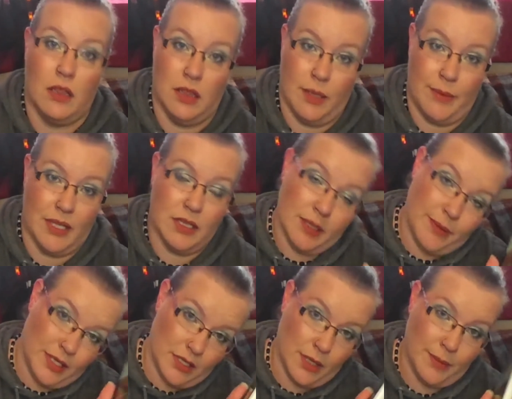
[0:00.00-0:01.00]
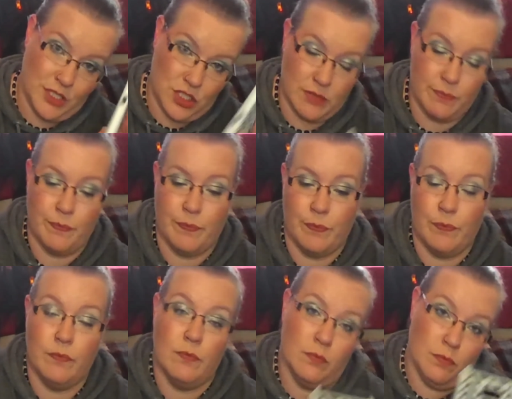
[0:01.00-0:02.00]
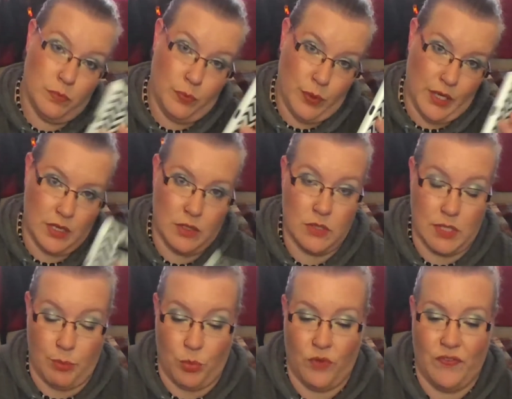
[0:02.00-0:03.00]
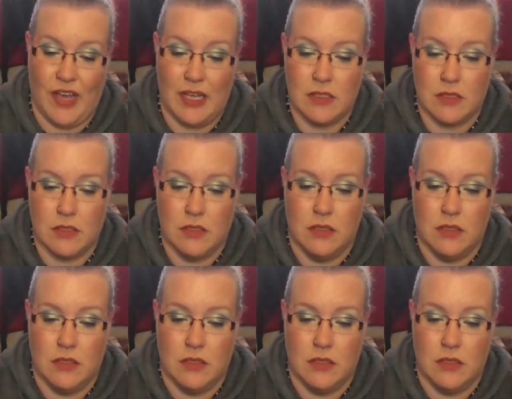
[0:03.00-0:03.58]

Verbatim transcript: let me let me let me just break those up real fast.